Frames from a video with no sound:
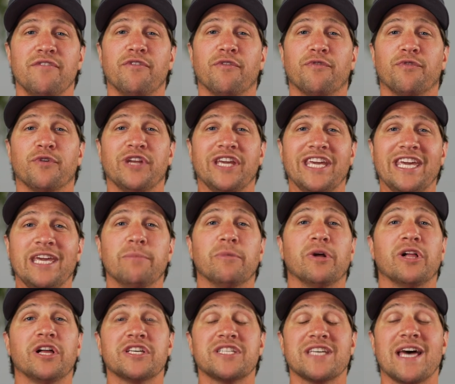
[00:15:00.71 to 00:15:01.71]
feel free to
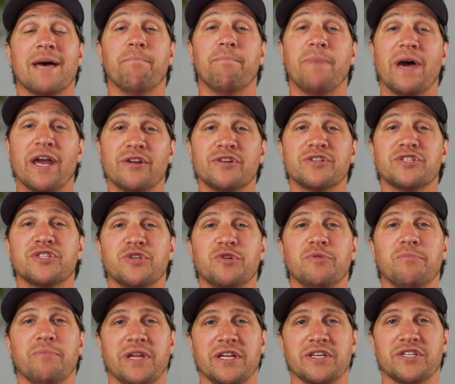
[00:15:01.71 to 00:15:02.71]
email us at
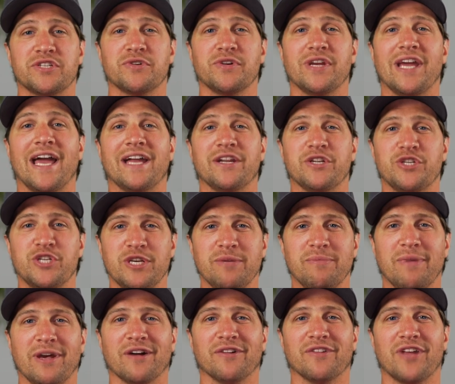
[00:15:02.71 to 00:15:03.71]

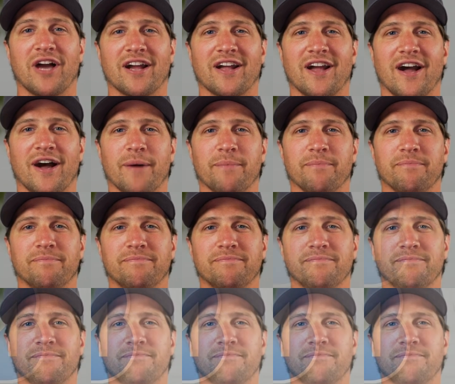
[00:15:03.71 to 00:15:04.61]
betterstudentministry@gmail.com.